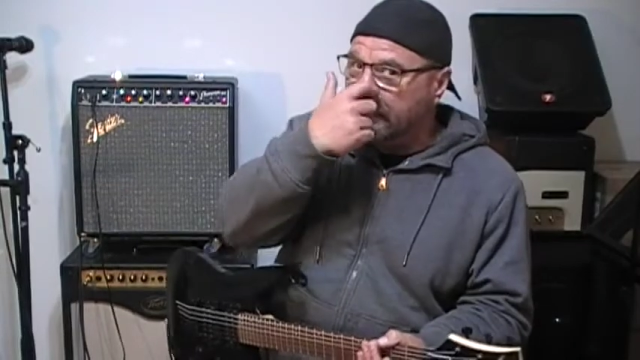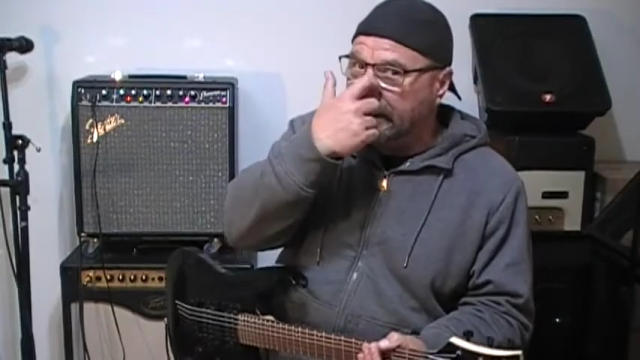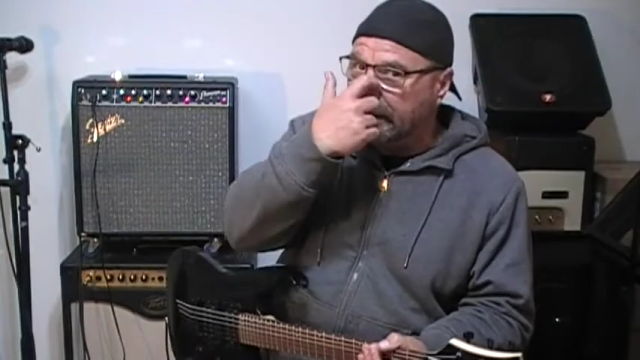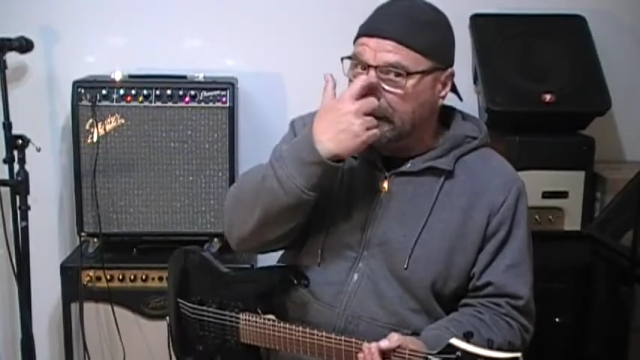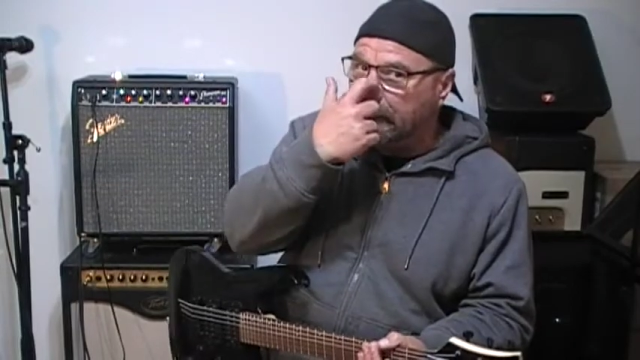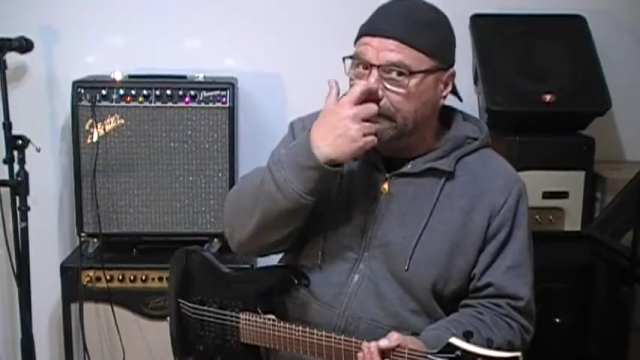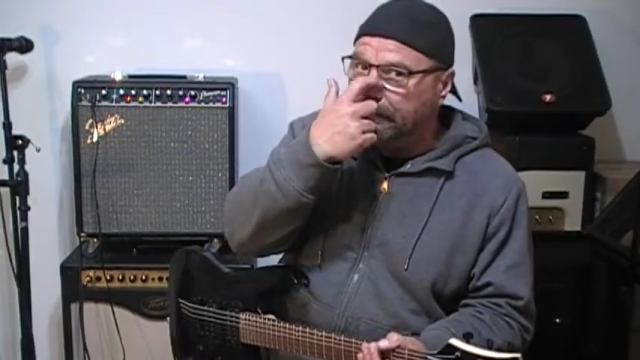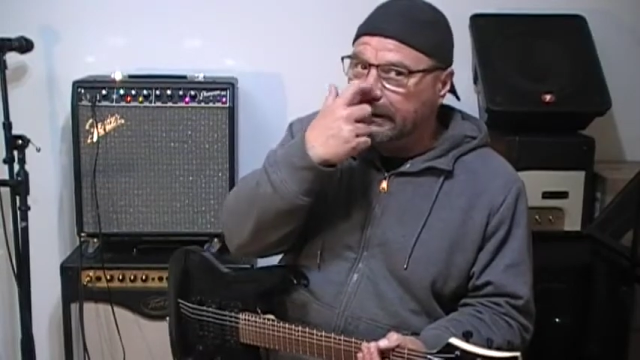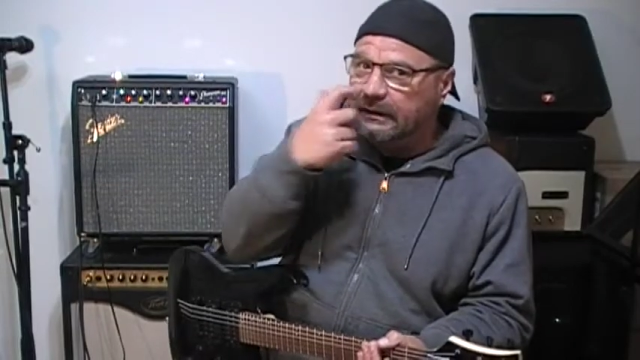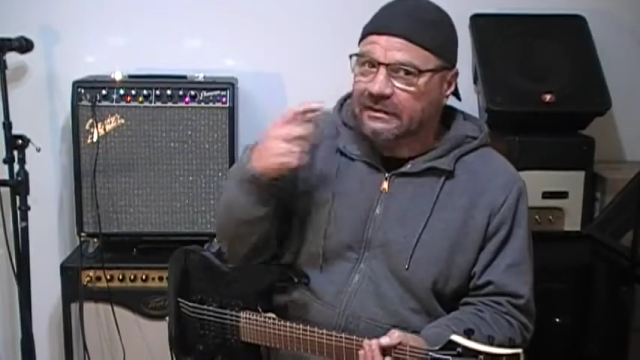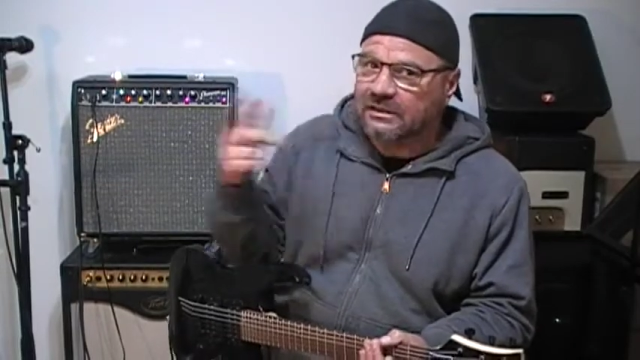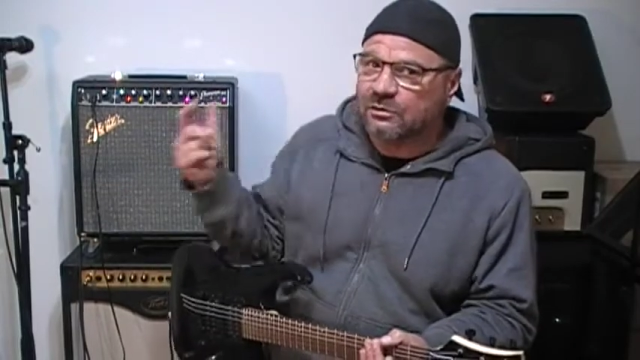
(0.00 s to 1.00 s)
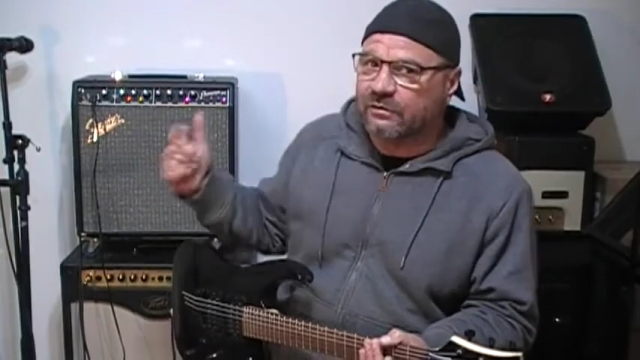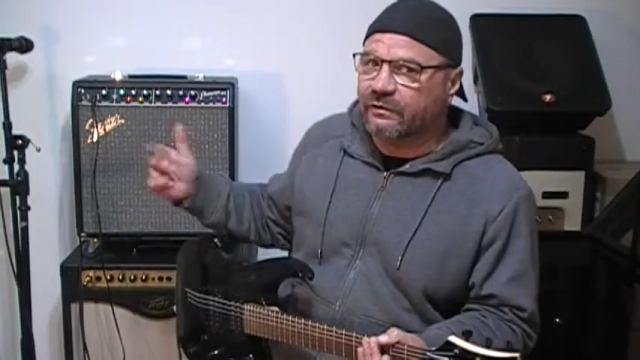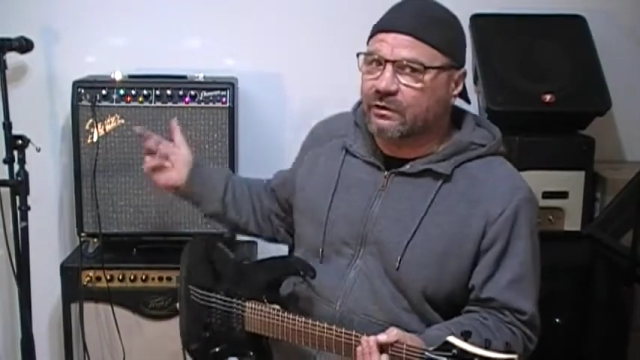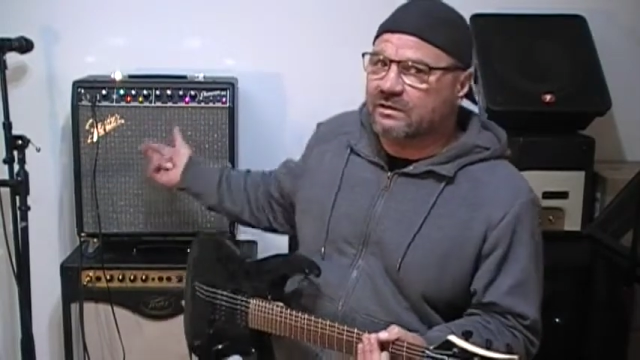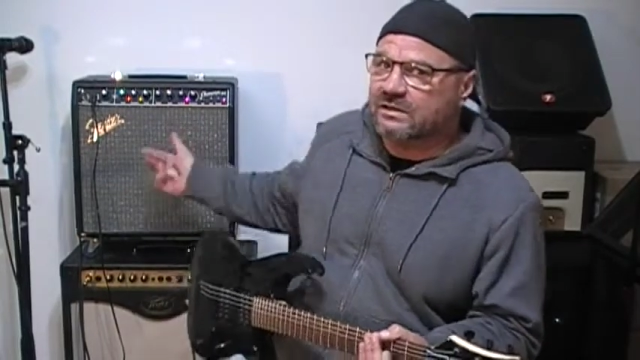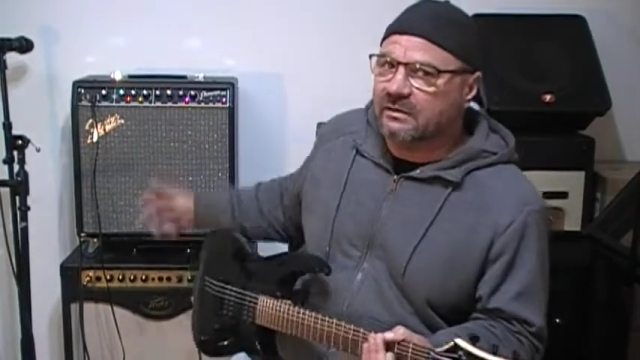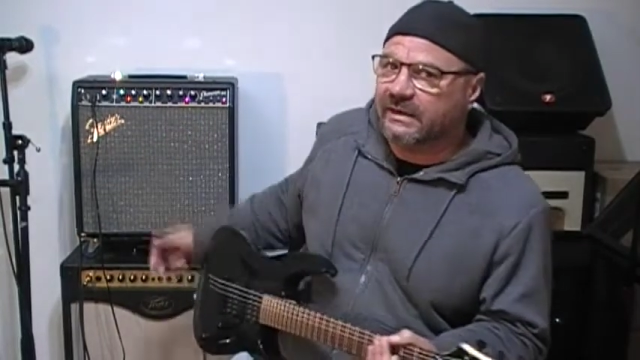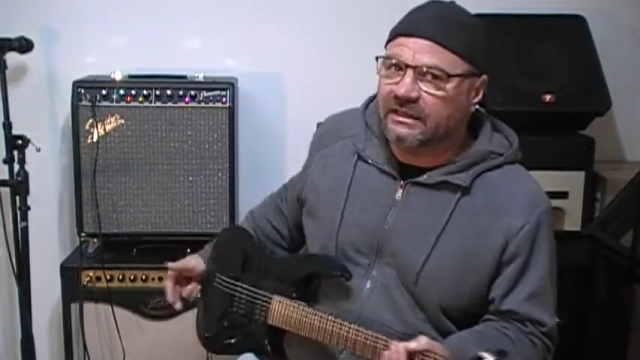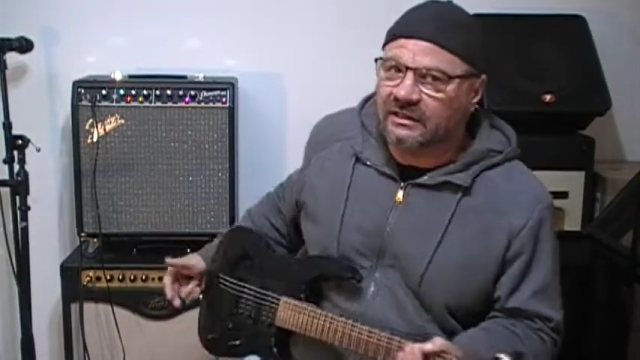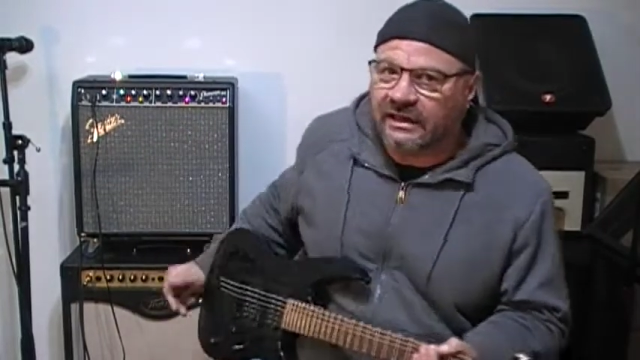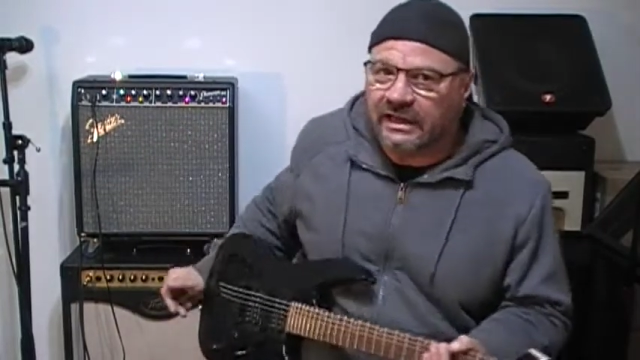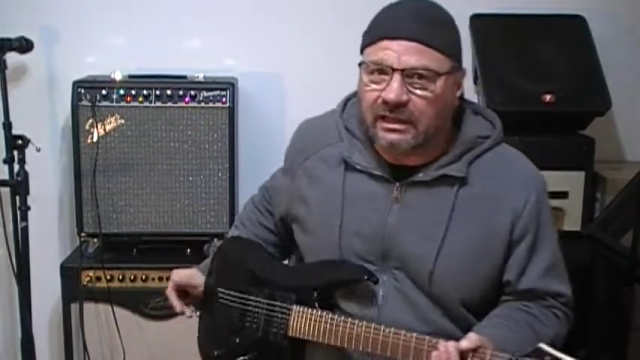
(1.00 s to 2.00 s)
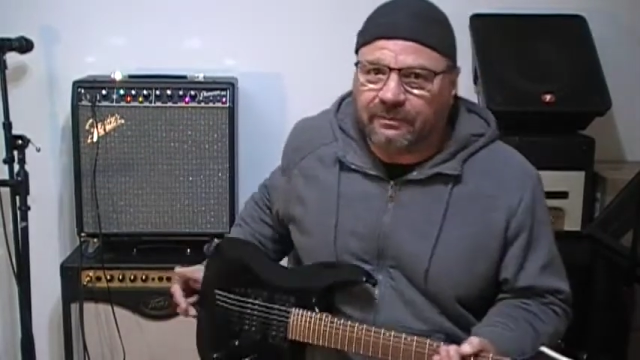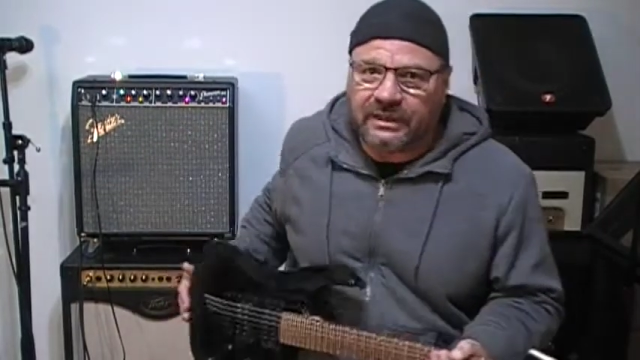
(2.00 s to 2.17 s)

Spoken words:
later, but this review isn't about the amp.